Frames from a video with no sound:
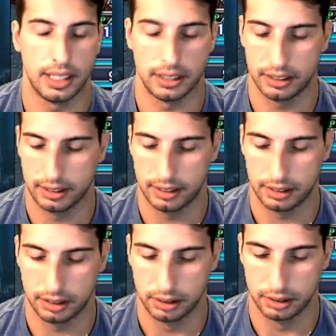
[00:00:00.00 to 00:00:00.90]
a good thing
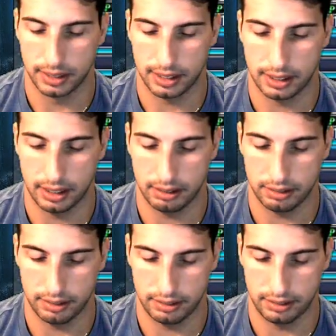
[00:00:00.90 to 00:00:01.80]
to do right now?
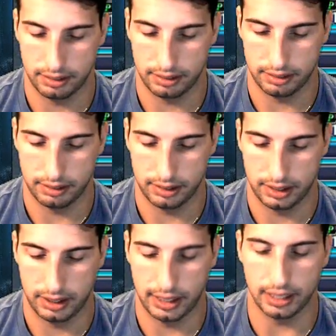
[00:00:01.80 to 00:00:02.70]
Yeah,